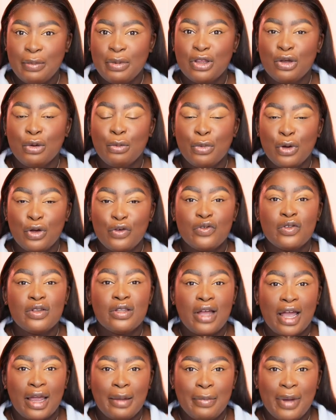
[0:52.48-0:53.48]
but they were both
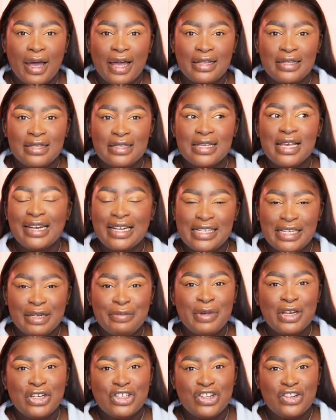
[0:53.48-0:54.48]
nine pans. I did
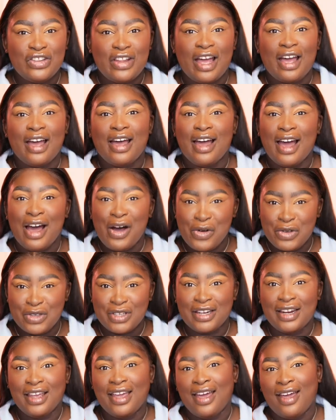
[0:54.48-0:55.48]
mention that I was
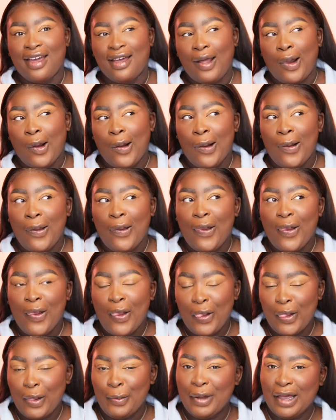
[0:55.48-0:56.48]
gonna get
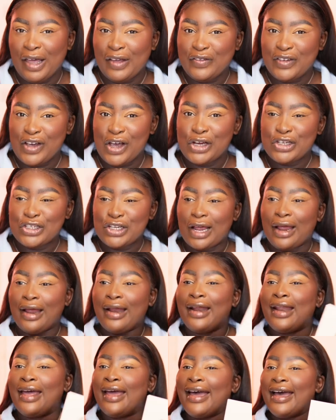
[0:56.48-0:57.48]
the bigger
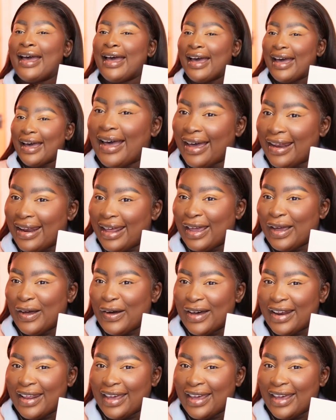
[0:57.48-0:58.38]
version and I got